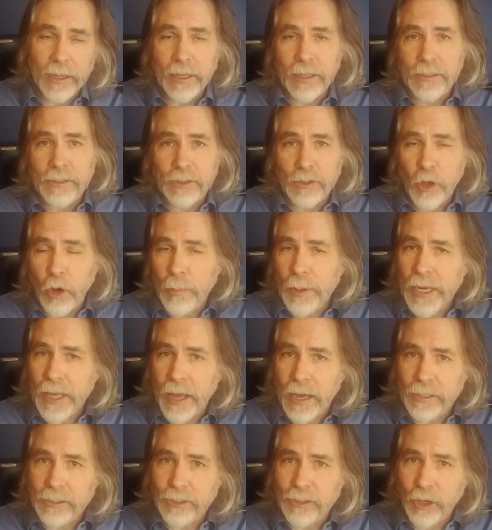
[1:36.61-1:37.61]
is nobody
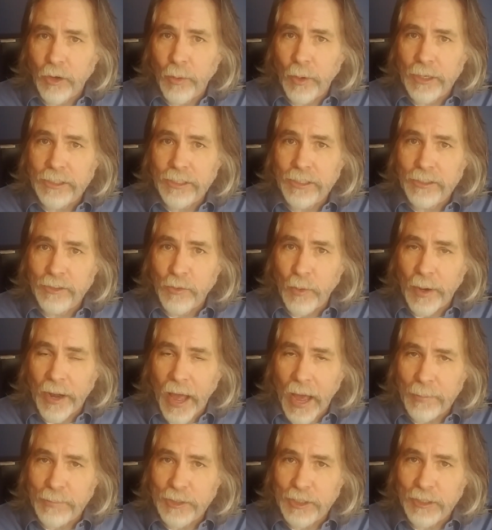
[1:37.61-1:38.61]
asked the question of what
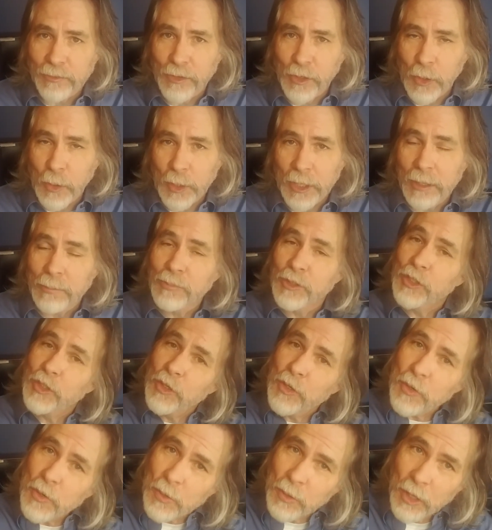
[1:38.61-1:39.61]
happens if you end up
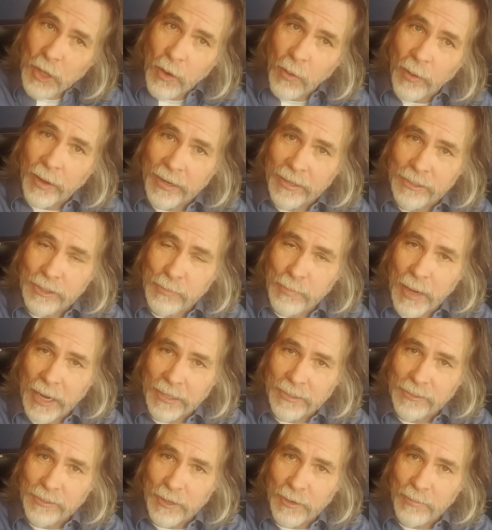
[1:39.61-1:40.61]
too low on a
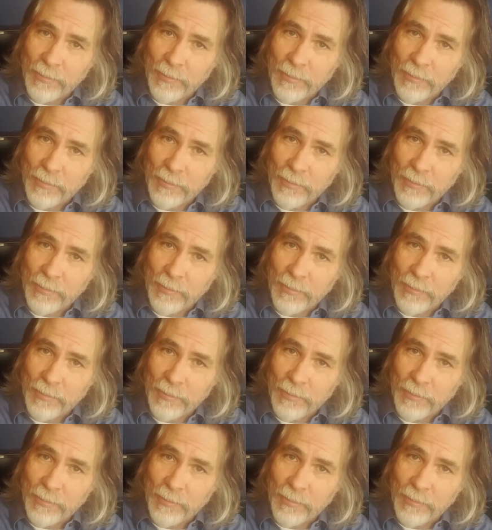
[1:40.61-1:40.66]
spectrum.